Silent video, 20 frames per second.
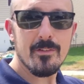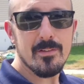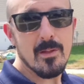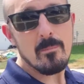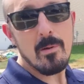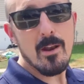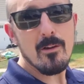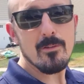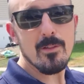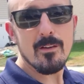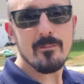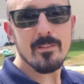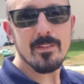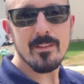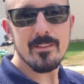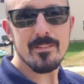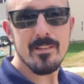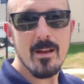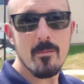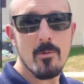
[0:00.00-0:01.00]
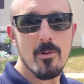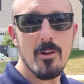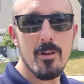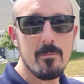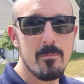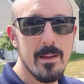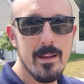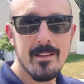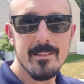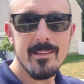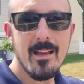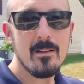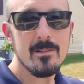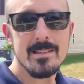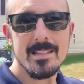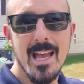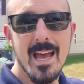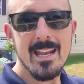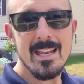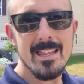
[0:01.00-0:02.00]
they better live in this neighborhood, because
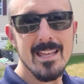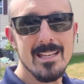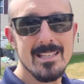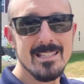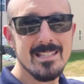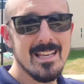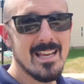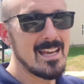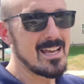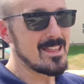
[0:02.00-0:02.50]
outside of this